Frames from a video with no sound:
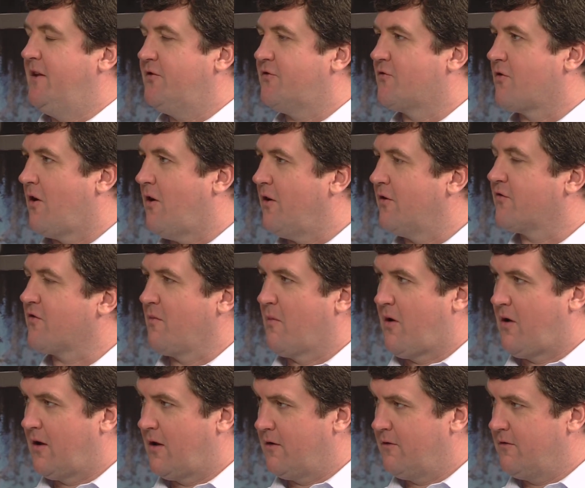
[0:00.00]
this draws from
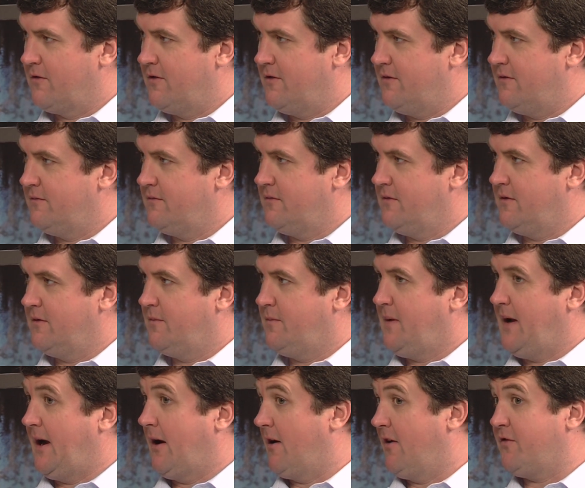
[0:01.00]
all over the
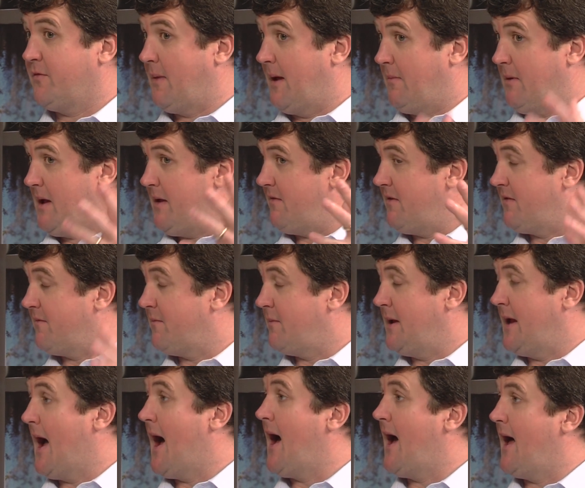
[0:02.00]
parish, maybe even
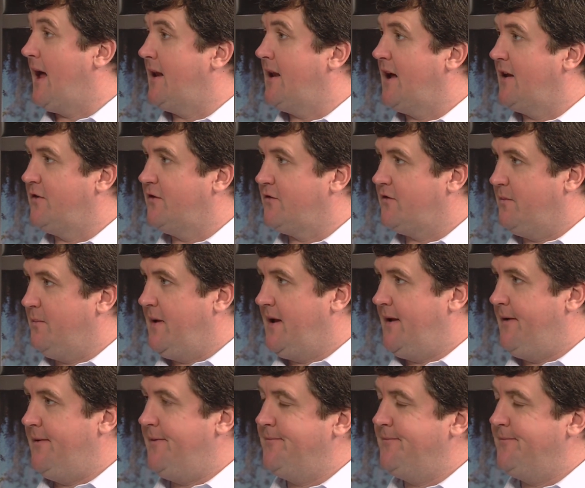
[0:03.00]
beyond, not just Abita.